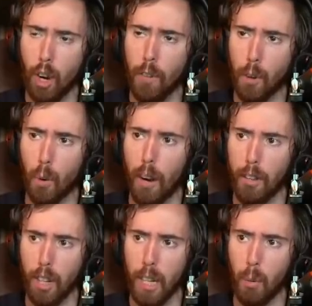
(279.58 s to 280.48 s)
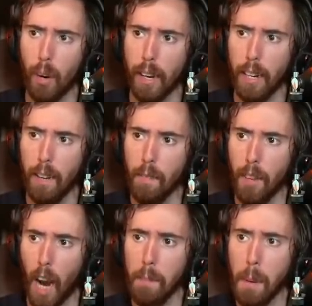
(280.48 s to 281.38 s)
Overwatch anyway?
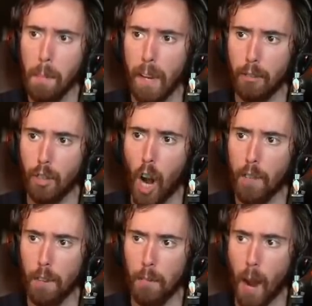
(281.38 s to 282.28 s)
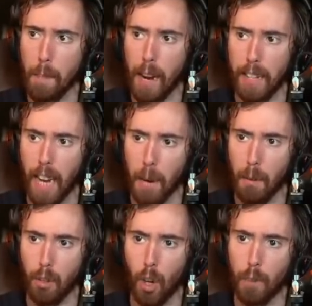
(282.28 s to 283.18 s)
I'd be pissed off if my main game
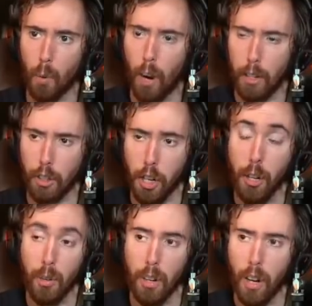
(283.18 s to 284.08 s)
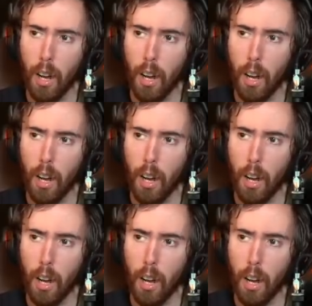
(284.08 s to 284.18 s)
was Overwatch too.